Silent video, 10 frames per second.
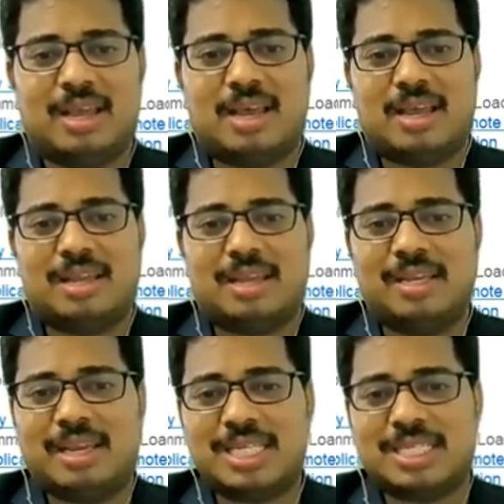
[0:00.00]
And
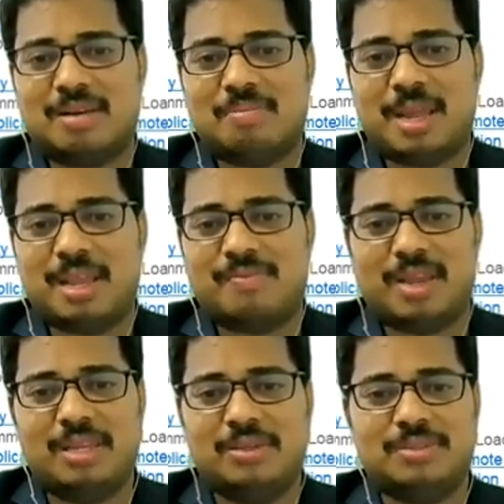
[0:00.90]
indication of brake
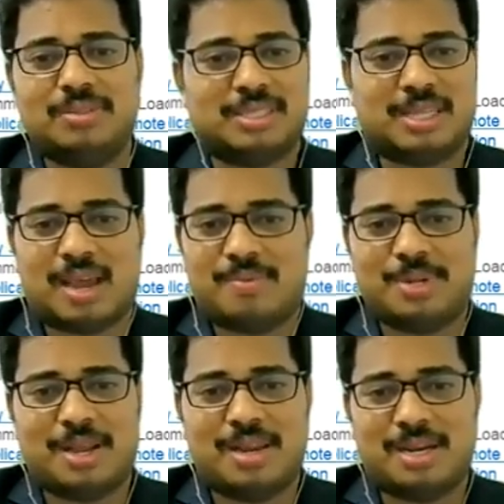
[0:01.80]
failure that
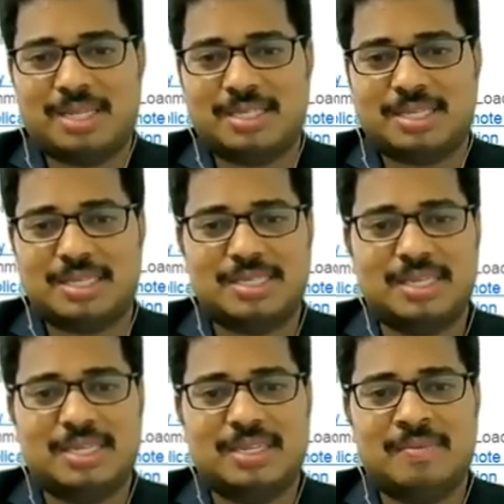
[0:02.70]
we already discussed
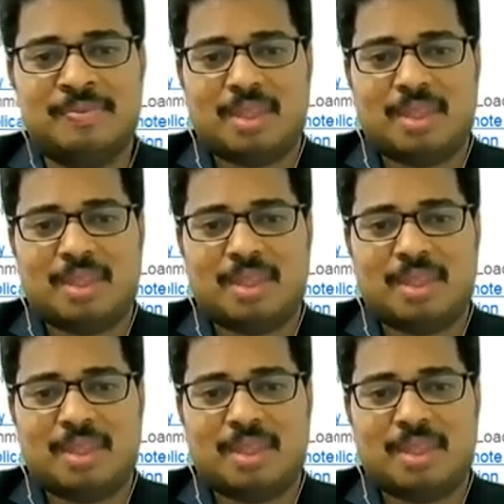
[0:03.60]
it.